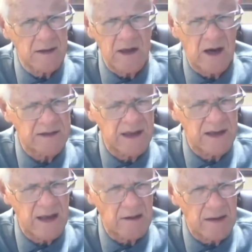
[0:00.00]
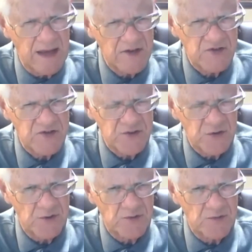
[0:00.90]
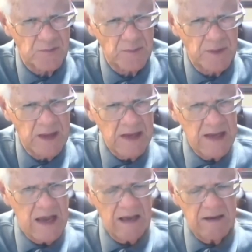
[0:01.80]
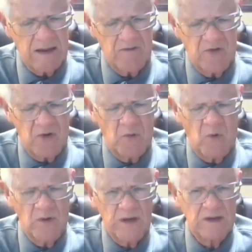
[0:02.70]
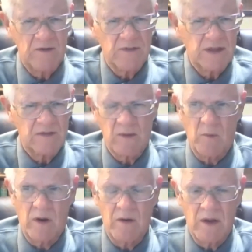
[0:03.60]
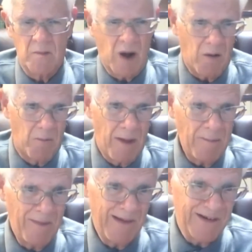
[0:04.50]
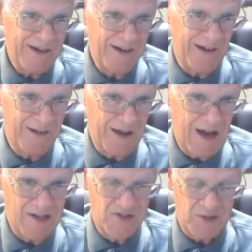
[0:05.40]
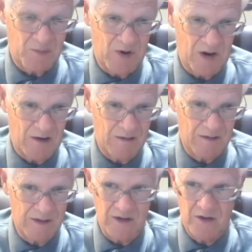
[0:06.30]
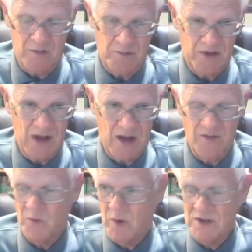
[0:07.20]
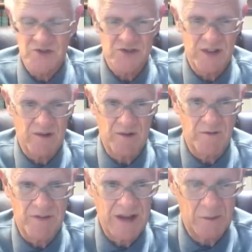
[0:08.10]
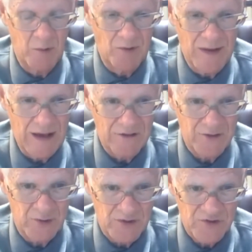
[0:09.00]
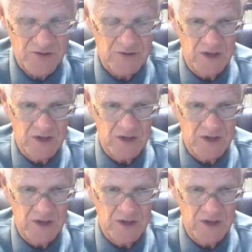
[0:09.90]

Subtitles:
God can outlast you. And if you're wanting to think that, well, maybe there's another God somewhere, beyond the ones that are available now to us,